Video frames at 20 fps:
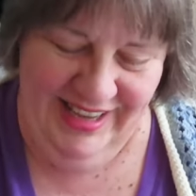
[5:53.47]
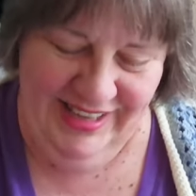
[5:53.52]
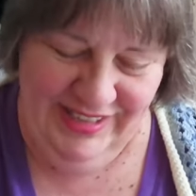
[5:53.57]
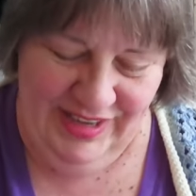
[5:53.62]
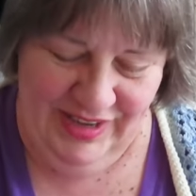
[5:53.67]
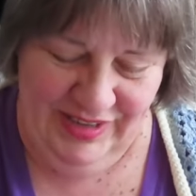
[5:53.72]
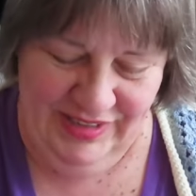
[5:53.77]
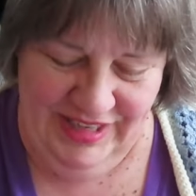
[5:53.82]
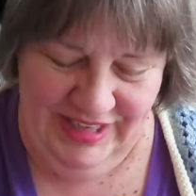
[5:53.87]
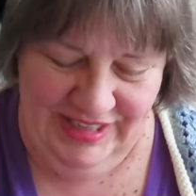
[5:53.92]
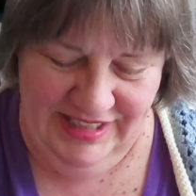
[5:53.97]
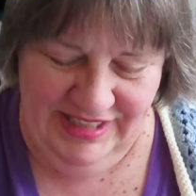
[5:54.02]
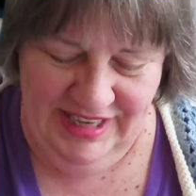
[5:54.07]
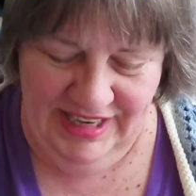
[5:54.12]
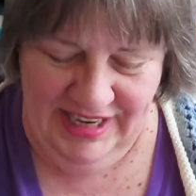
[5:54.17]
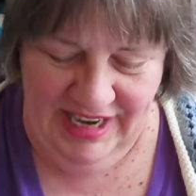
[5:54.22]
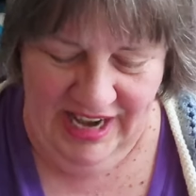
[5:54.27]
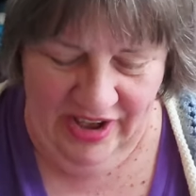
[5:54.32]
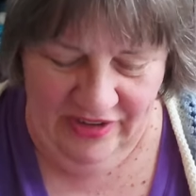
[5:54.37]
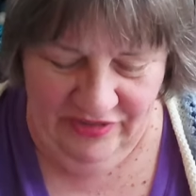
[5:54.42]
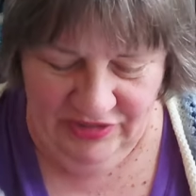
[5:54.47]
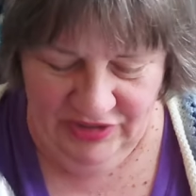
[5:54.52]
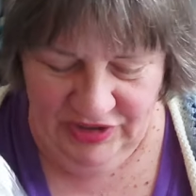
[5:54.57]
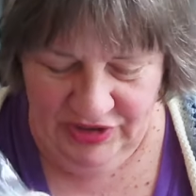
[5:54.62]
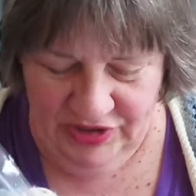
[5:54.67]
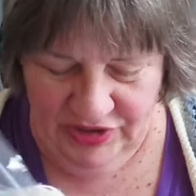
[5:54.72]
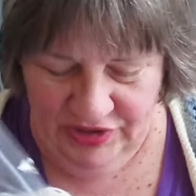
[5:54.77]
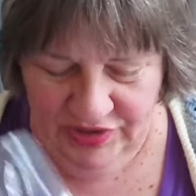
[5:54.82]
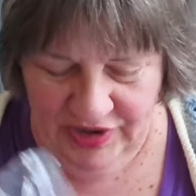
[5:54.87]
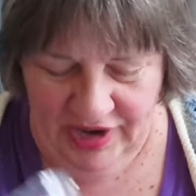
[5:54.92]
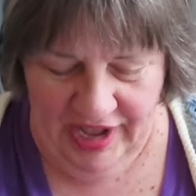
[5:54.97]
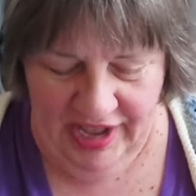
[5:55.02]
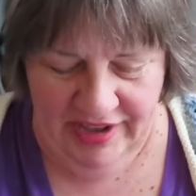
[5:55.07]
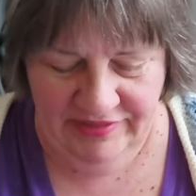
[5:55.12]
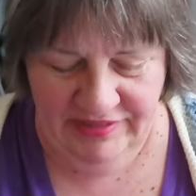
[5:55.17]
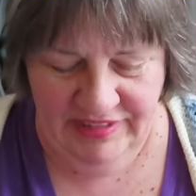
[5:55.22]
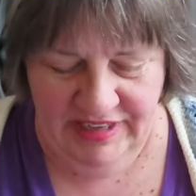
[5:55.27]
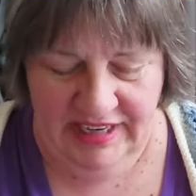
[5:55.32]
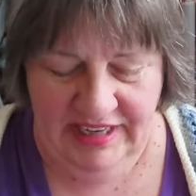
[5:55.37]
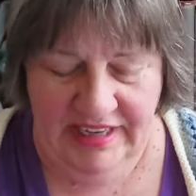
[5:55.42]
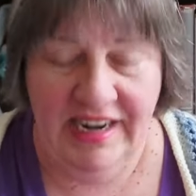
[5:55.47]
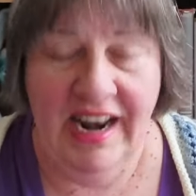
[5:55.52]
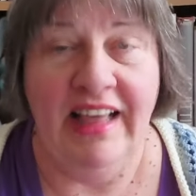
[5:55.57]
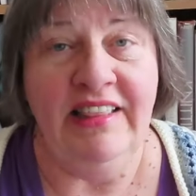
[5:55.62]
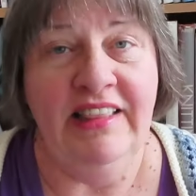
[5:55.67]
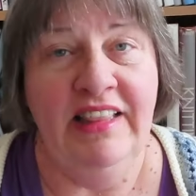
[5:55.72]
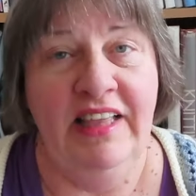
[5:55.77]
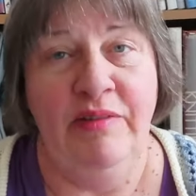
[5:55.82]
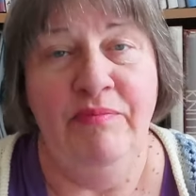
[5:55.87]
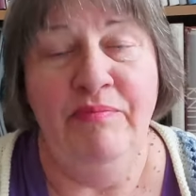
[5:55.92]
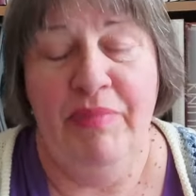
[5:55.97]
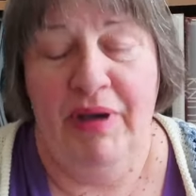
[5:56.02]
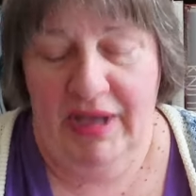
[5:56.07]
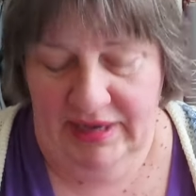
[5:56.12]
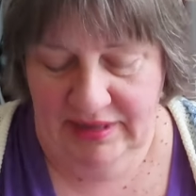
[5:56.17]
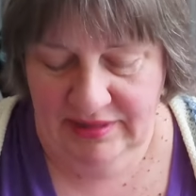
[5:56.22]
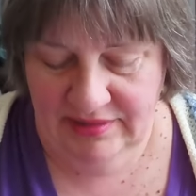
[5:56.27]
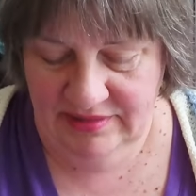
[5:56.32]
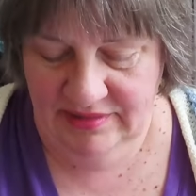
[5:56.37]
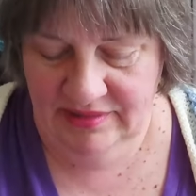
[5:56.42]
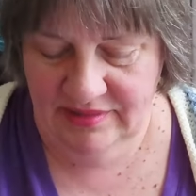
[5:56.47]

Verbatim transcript: So since Sunday afternoon, I have done nothing but